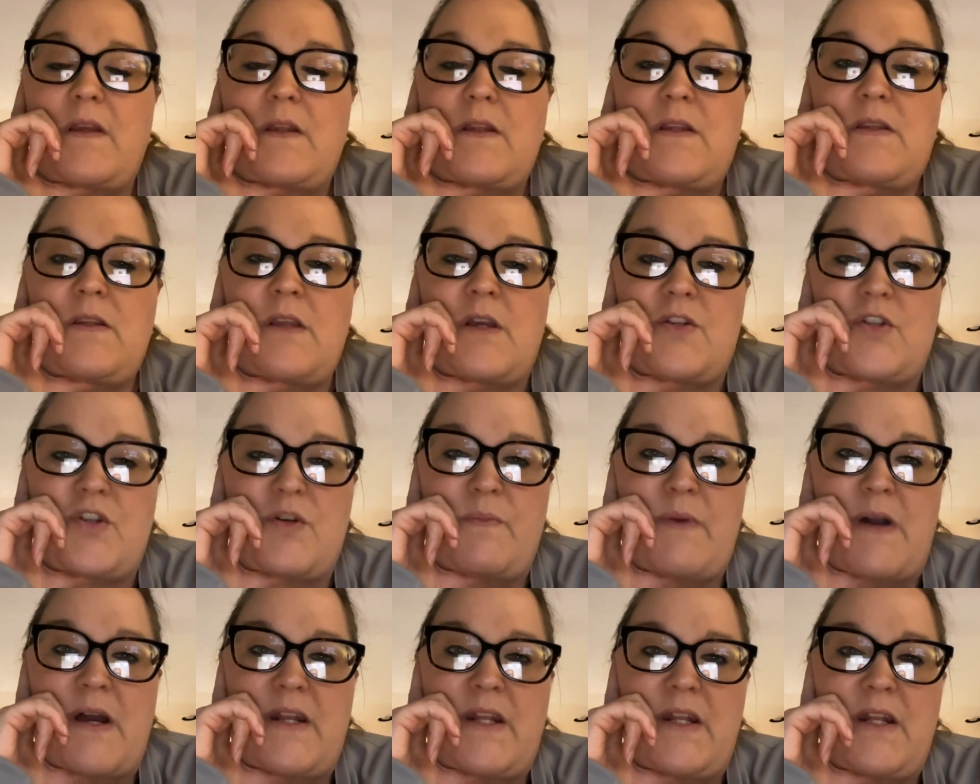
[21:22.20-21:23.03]
does your
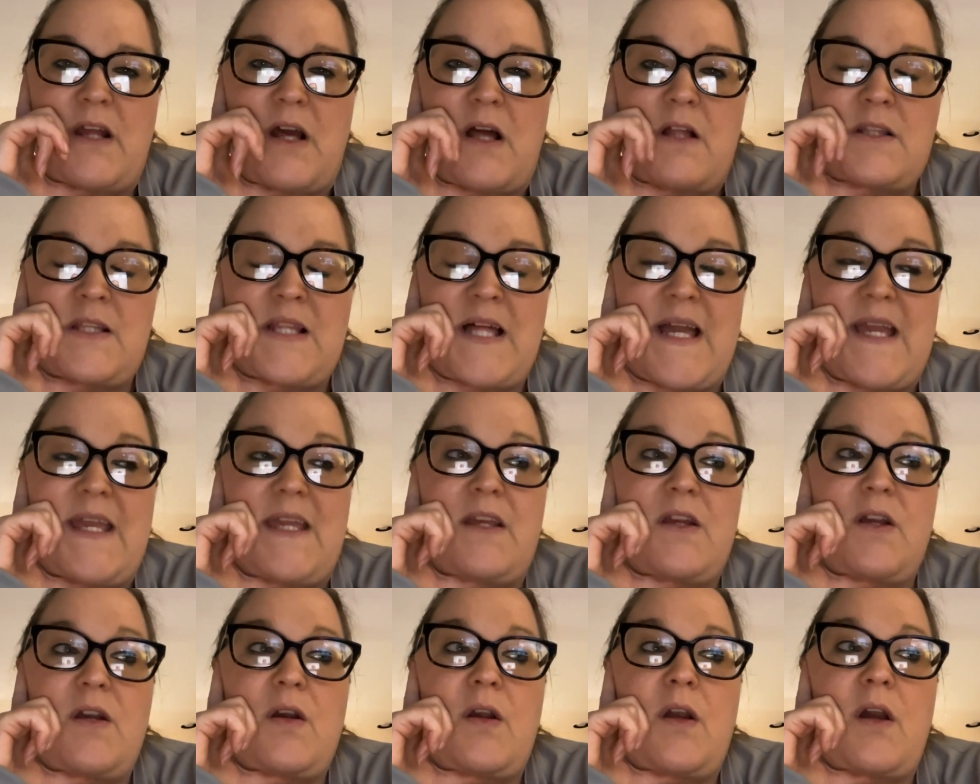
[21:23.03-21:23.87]
body not like
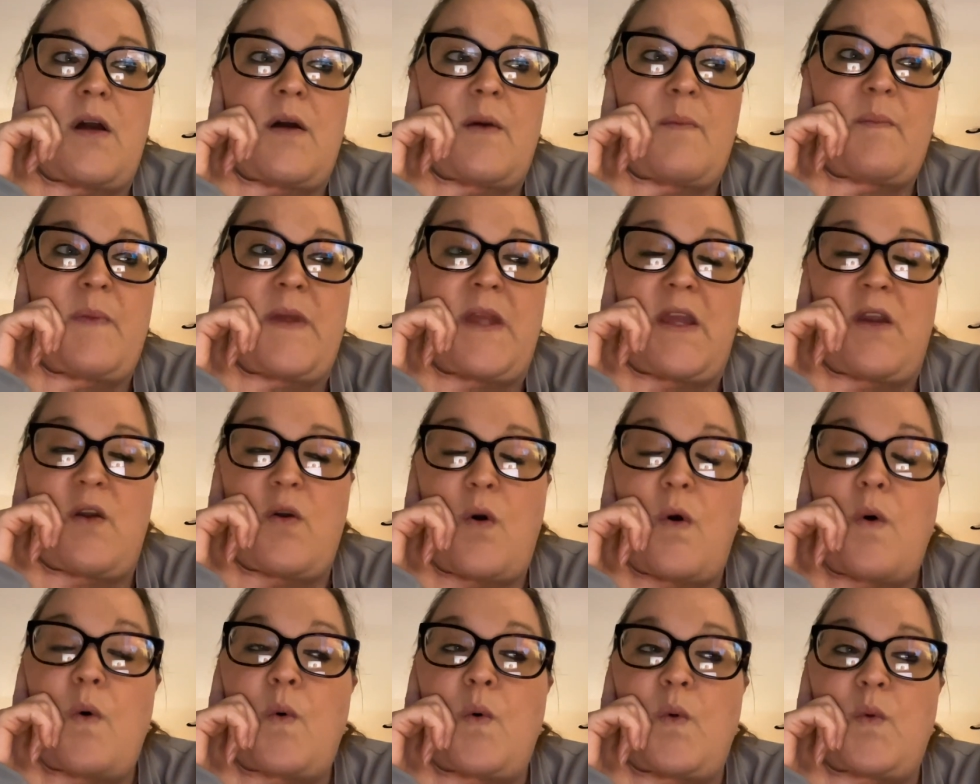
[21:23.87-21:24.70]
being
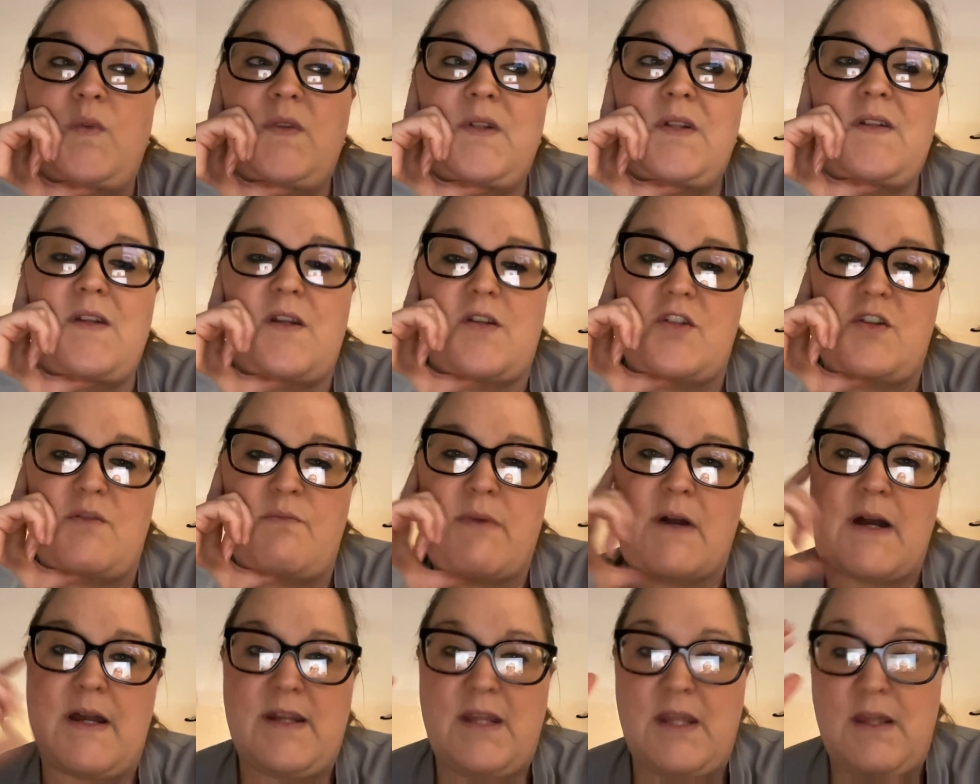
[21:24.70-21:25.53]
cold?
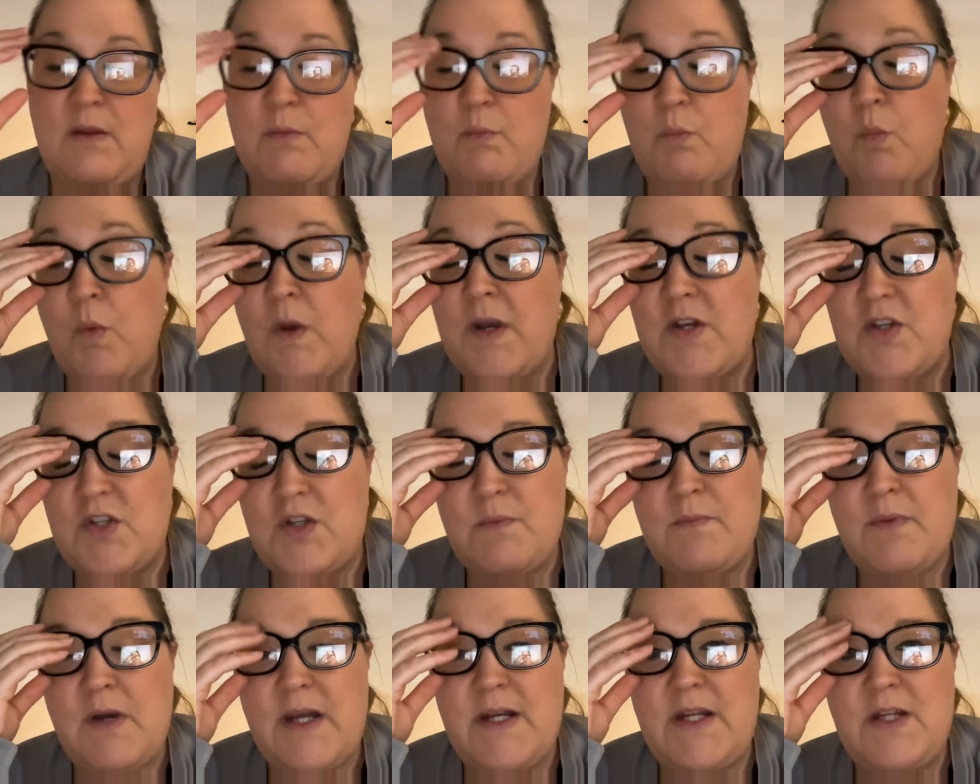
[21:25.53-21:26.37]
What does your
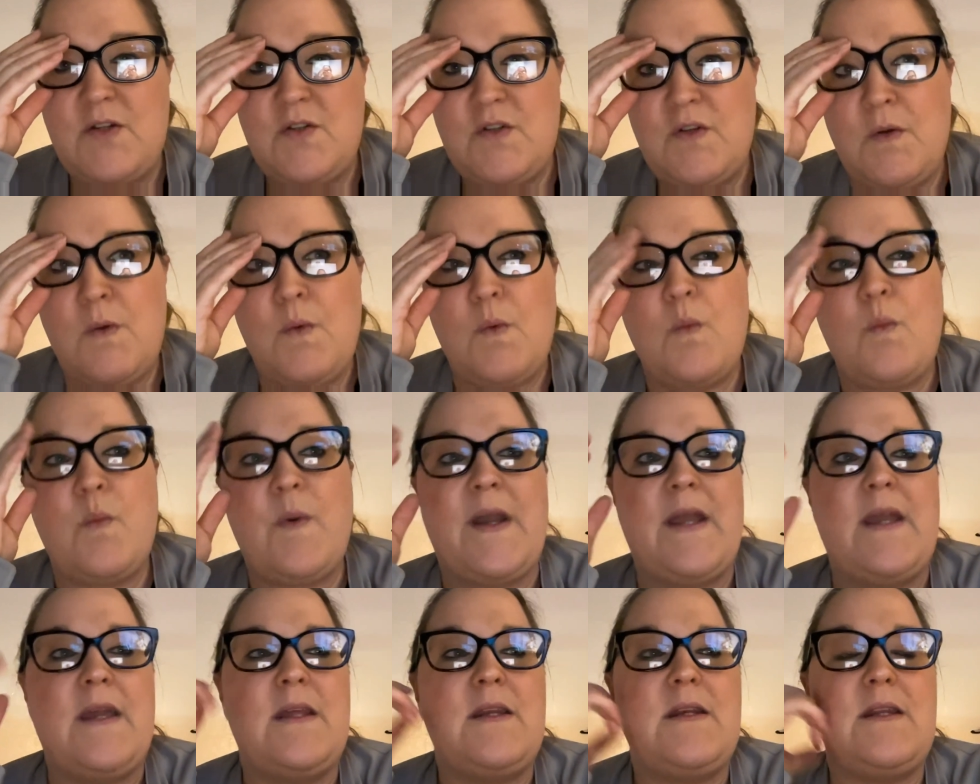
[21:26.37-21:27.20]
body do
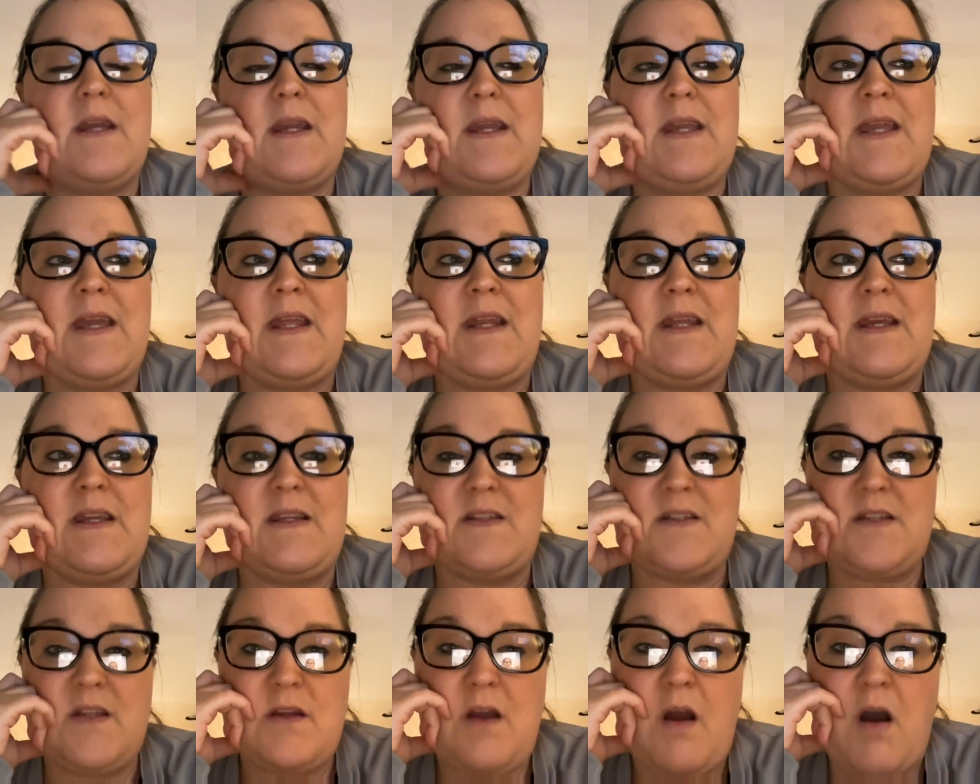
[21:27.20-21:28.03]
when it
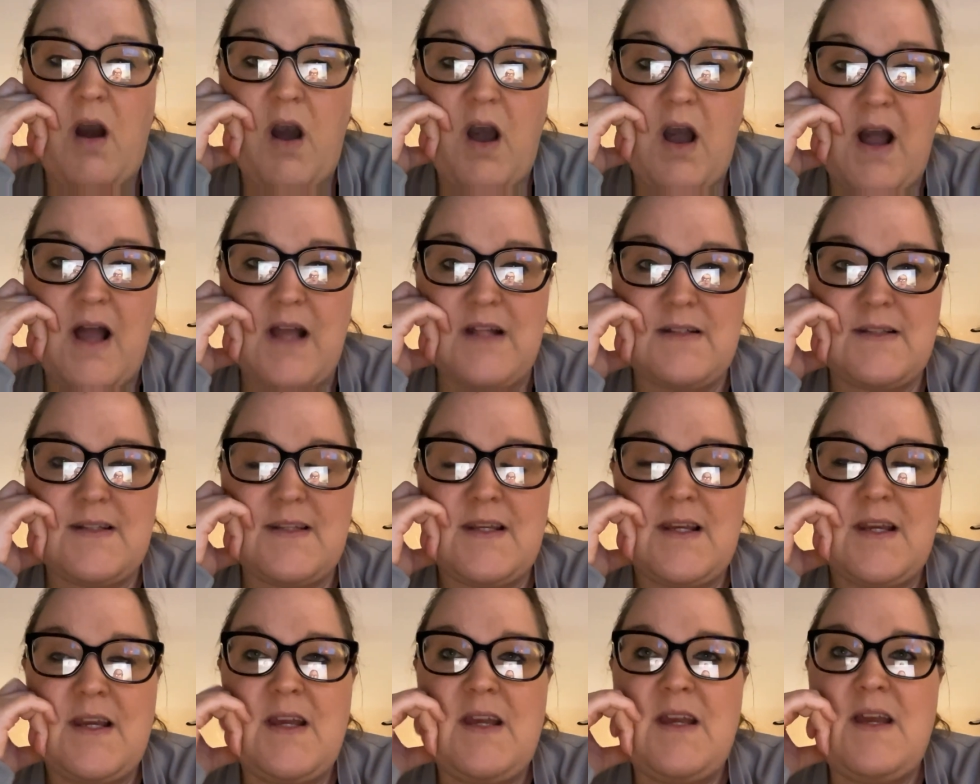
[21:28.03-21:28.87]
is hot?
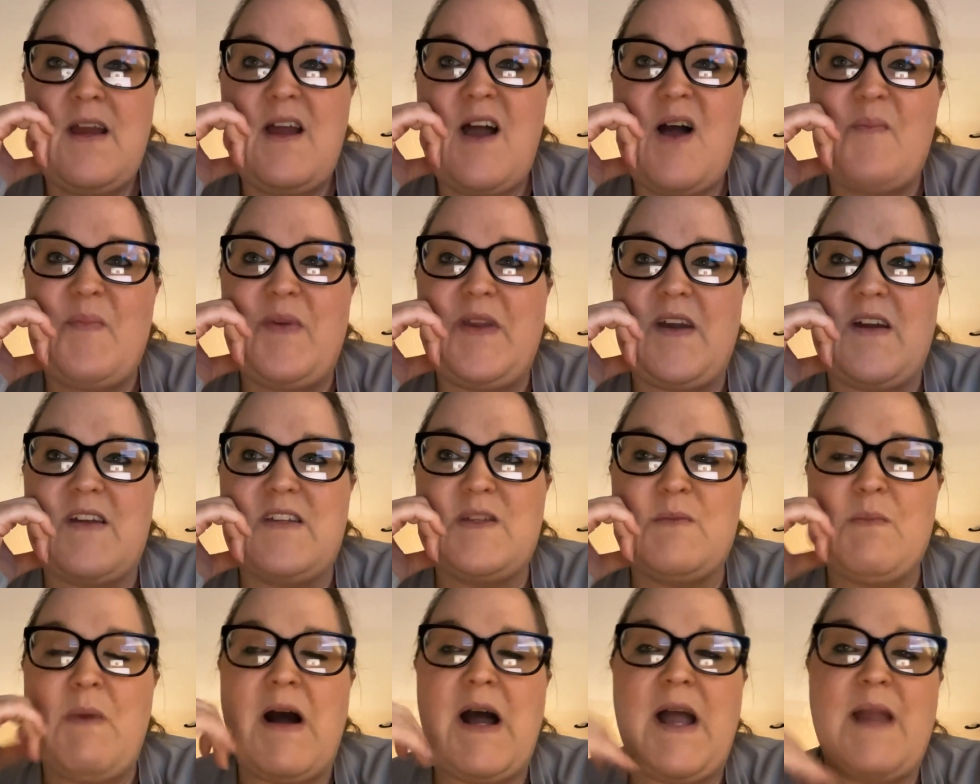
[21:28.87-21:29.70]
Because
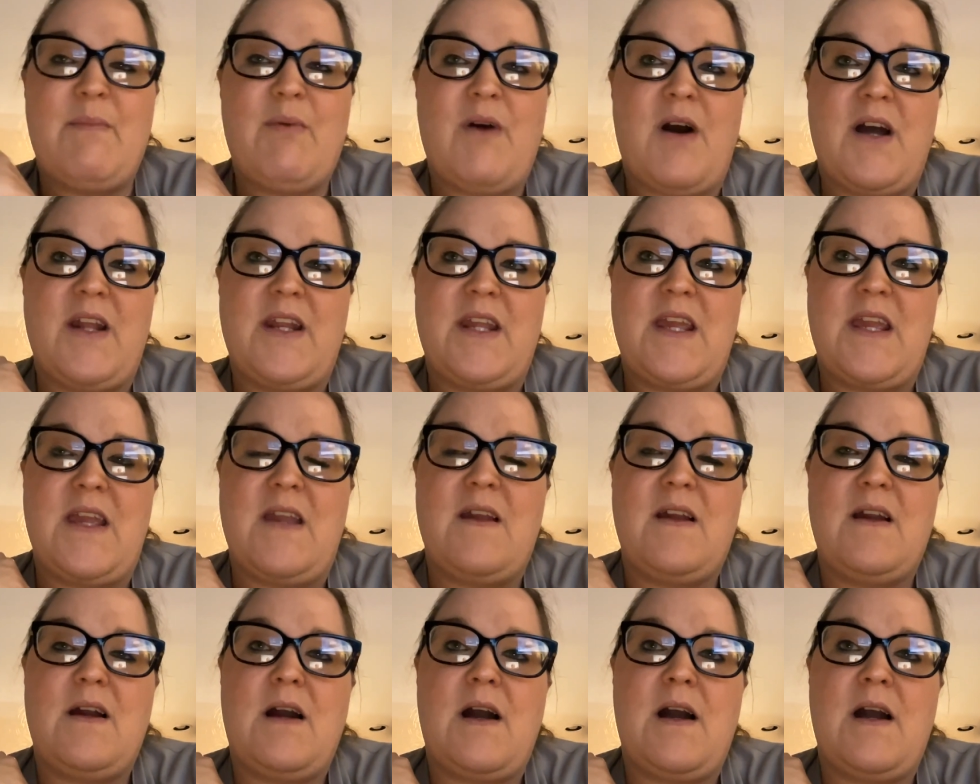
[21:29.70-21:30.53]
my body
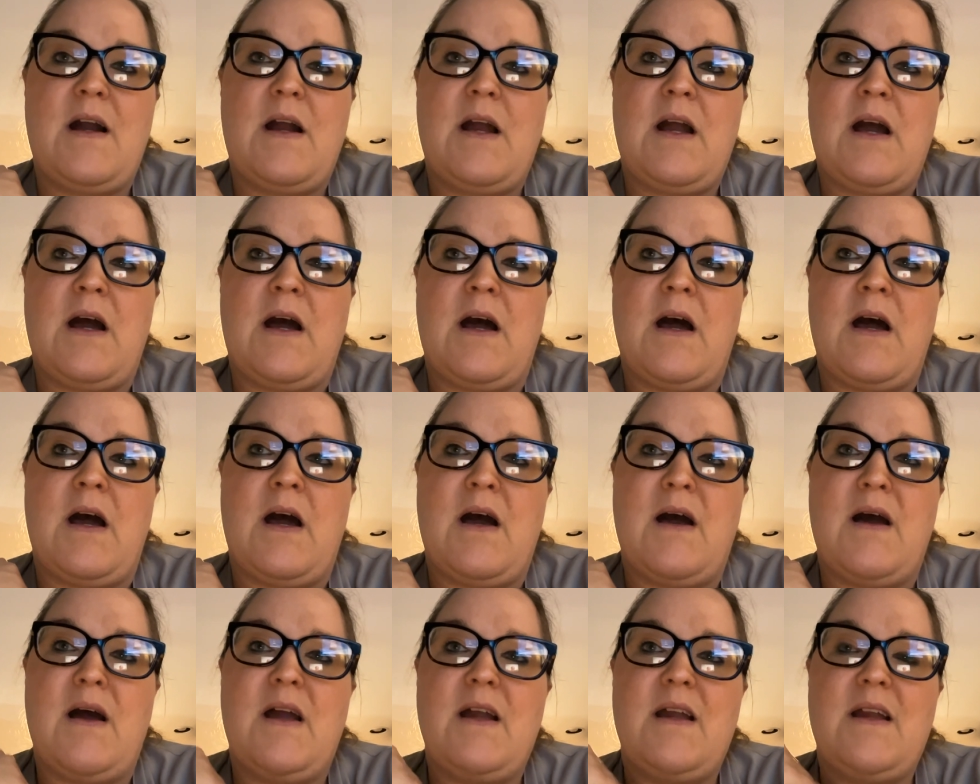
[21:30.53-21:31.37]

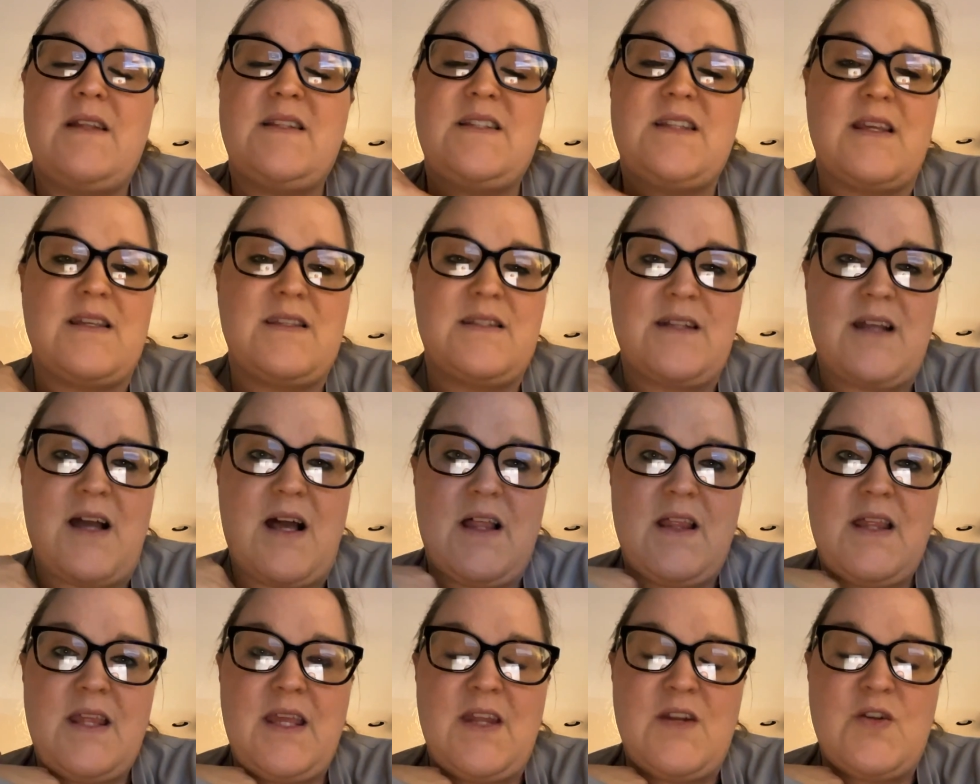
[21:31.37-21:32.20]
does
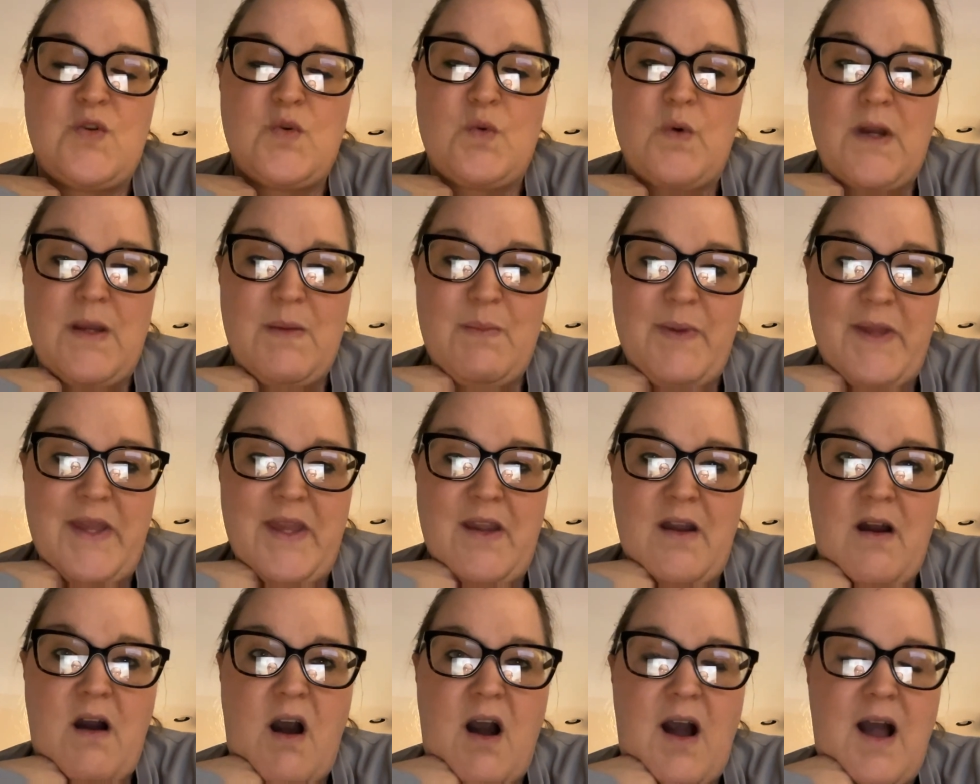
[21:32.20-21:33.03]
not enjoy being
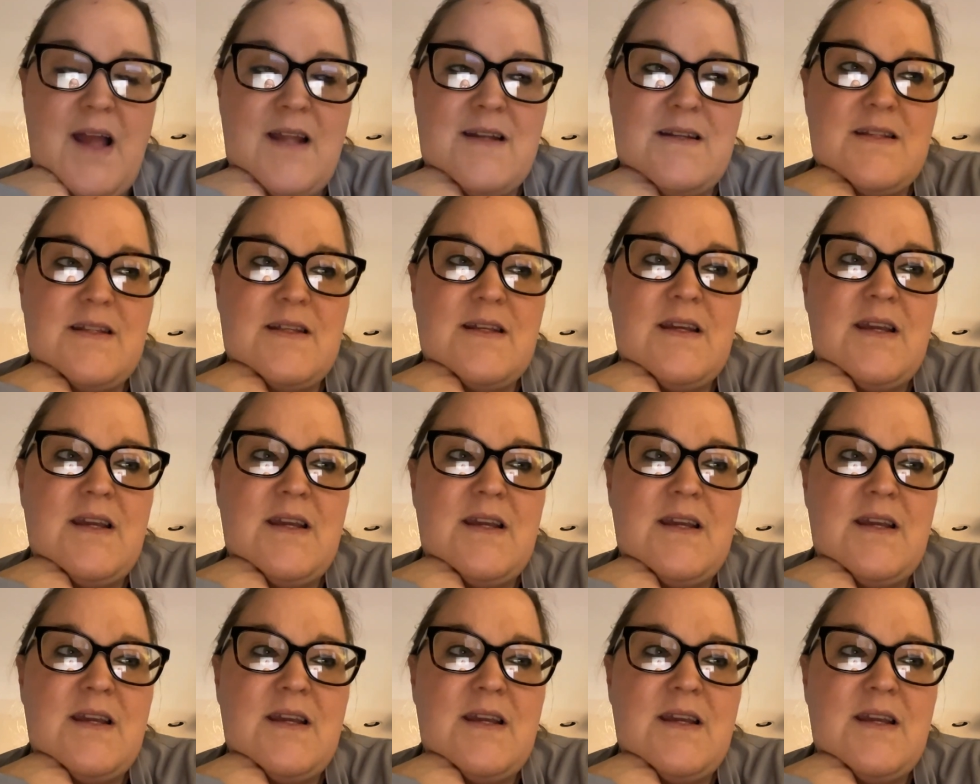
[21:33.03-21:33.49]
hot.